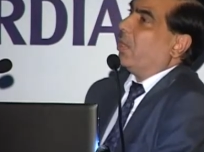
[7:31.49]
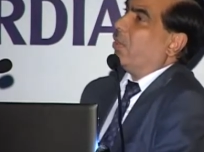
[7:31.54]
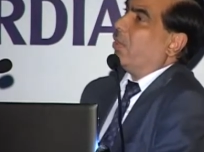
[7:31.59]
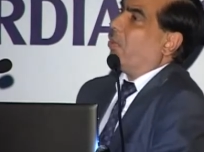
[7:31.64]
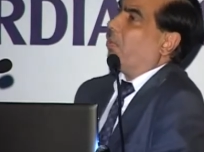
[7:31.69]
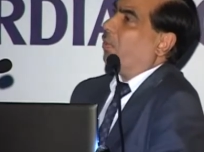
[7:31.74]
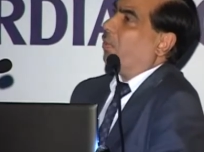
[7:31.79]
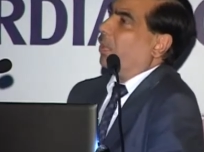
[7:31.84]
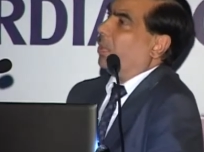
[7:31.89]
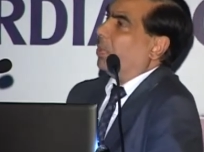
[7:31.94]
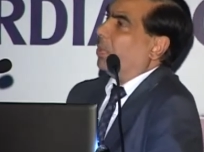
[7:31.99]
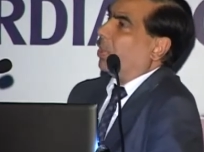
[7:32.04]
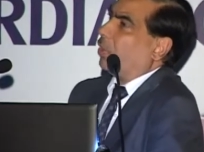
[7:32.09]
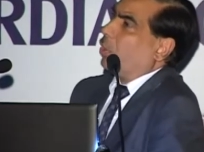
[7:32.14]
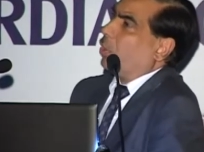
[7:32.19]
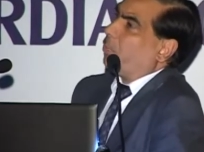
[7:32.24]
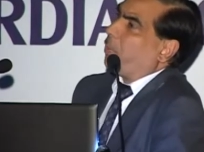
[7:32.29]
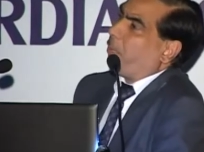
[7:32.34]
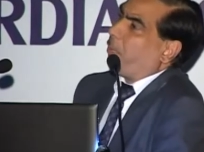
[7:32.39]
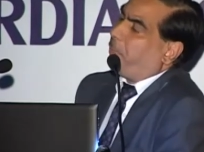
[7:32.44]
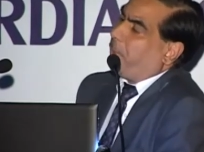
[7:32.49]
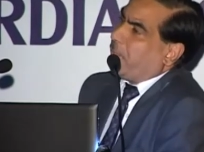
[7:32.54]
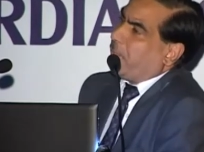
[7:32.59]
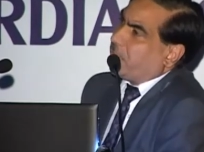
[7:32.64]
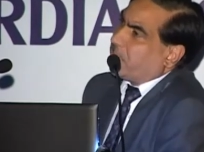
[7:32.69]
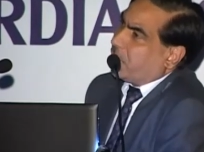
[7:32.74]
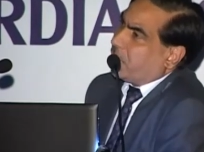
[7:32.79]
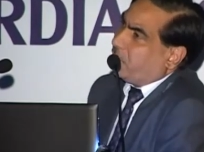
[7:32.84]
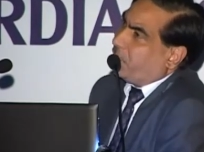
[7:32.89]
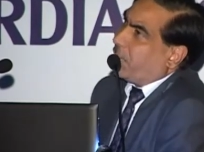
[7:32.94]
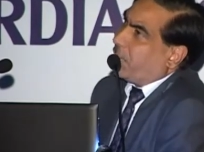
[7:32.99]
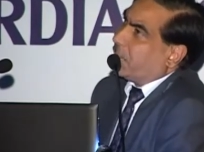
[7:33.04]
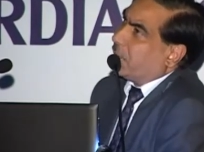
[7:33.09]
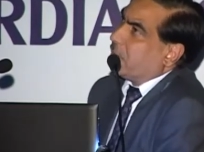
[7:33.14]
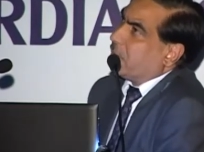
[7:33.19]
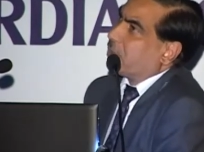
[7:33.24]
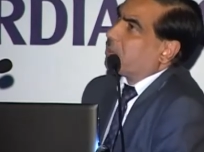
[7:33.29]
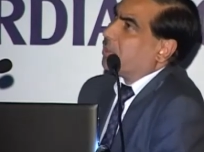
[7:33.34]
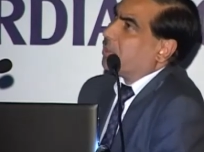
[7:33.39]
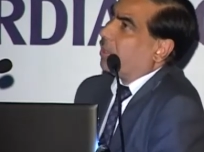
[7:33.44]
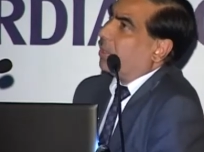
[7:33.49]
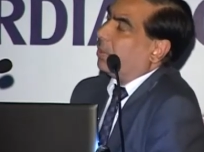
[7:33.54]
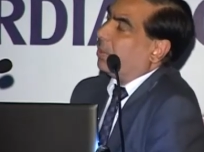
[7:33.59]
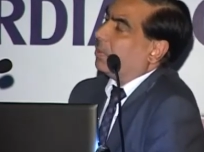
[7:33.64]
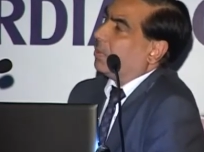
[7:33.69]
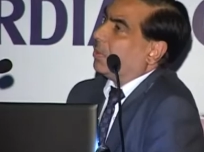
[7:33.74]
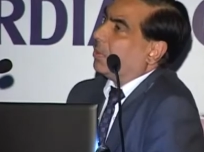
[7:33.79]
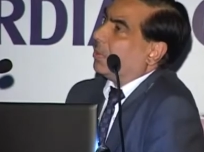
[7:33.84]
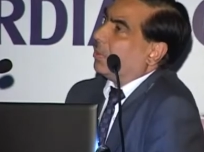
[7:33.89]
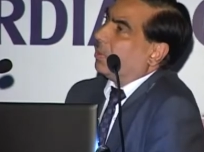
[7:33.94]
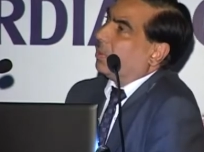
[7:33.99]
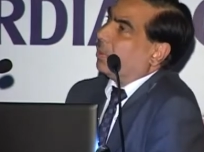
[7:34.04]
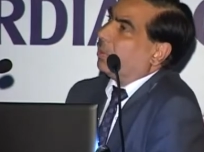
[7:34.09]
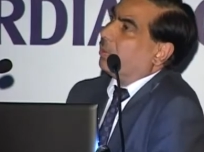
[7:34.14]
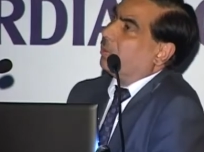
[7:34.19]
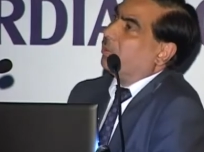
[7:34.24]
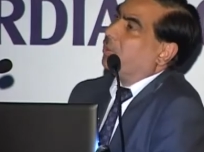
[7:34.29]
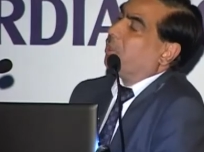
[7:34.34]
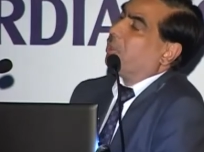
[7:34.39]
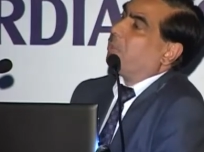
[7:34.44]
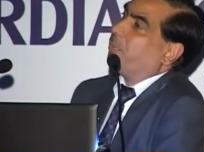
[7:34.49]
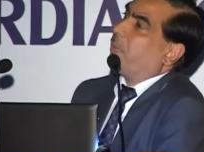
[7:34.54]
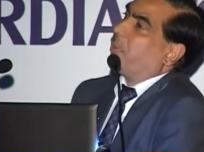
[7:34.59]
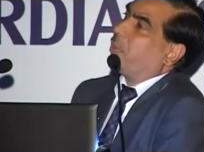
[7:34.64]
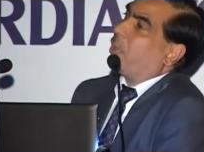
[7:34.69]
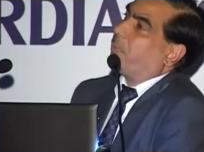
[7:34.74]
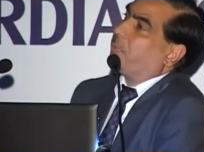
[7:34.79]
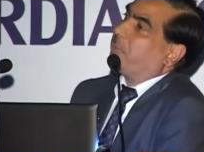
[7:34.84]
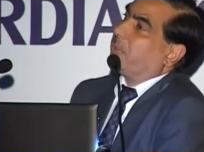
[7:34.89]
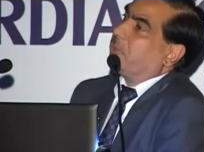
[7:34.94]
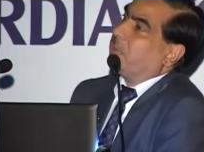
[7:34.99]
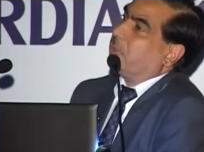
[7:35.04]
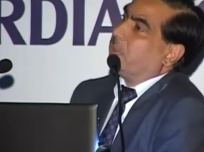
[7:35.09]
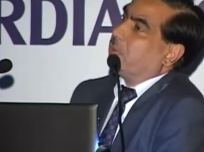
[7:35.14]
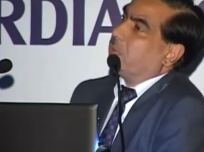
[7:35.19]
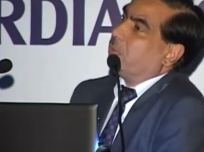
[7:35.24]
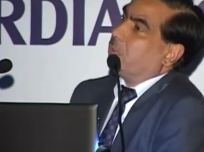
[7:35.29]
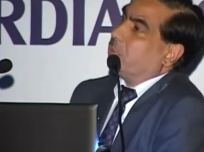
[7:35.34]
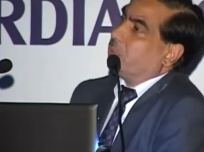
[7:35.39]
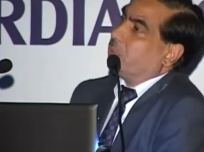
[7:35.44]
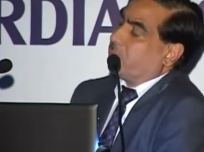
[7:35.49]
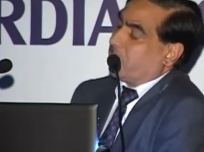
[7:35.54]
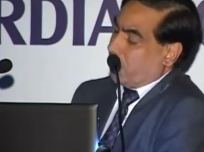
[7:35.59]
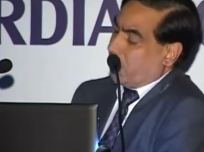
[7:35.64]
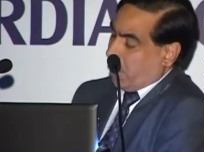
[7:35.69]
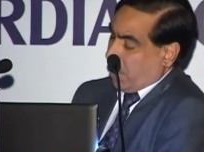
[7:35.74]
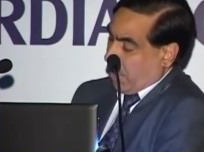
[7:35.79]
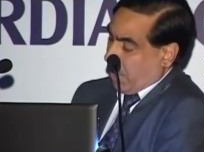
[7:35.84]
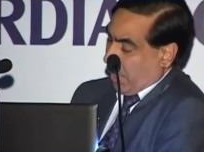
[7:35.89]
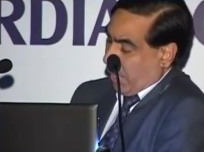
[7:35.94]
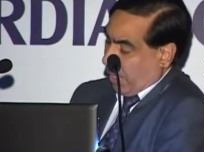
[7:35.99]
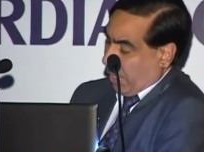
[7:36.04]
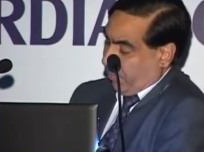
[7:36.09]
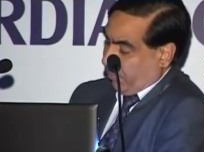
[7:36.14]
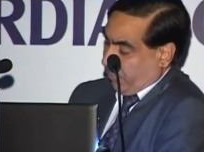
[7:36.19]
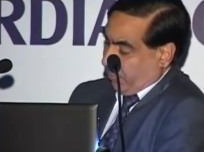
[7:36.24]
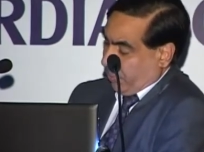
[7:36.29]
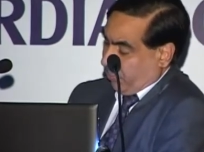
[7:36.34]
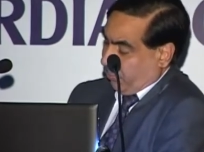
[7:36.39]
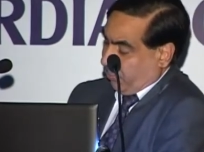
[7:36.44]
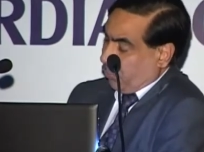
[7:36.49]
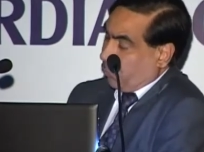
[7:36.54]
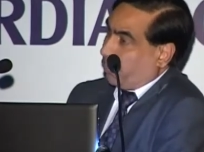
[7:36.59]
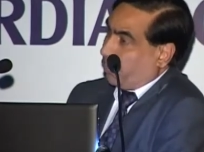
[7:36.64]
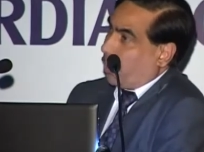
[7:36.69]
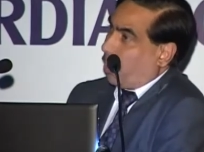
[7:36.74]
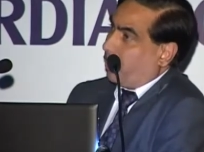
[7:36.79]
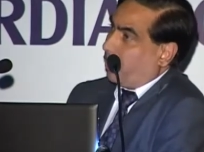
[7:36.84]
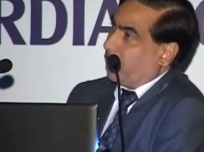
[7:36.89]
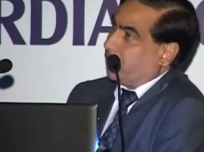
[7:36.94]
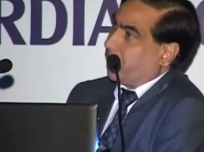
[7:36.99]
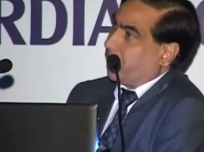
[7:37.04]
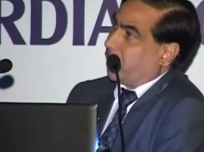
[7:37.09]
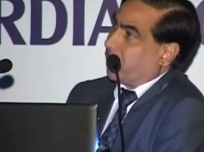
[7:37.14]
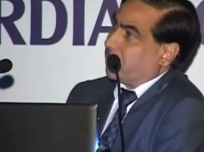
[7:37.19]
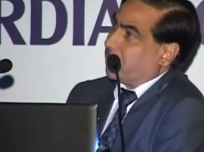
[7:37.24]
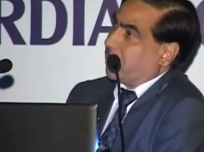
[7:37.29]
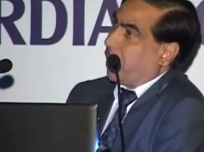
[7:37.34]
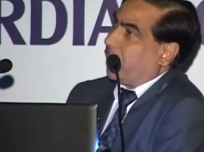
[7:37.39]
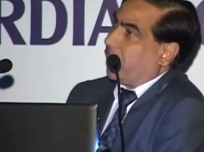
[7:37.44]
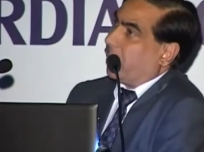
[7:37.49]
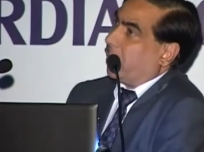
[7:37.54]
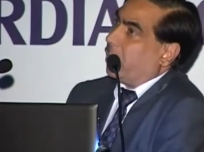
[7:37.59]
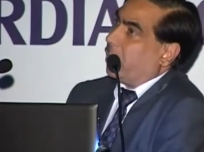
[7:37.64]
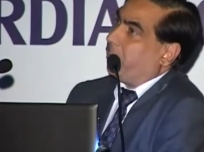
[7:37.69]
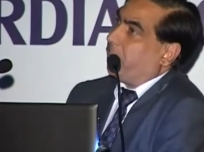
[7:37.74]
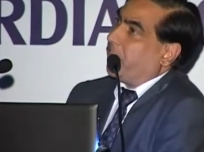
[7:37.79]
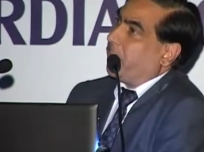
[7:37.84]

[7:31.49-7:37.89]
Now, in the group of patients where this treatment option is used have a few problems, because elderly